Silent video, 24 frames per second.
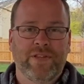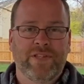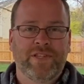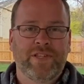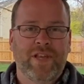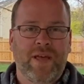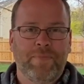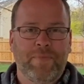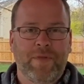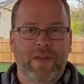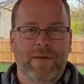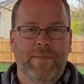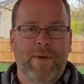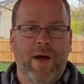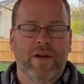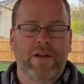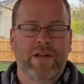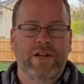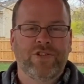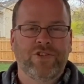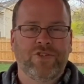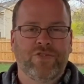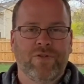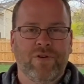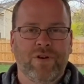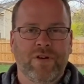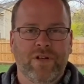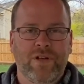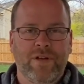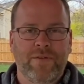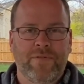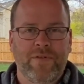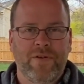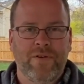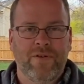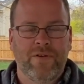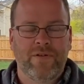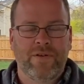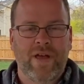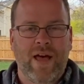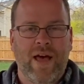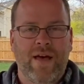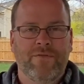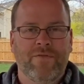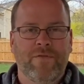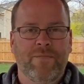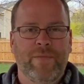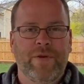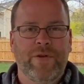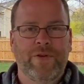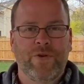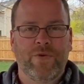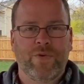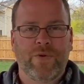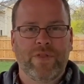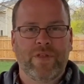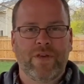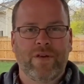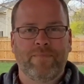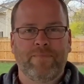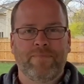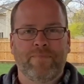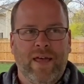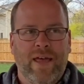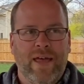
something about each grill if you're not familiar with them,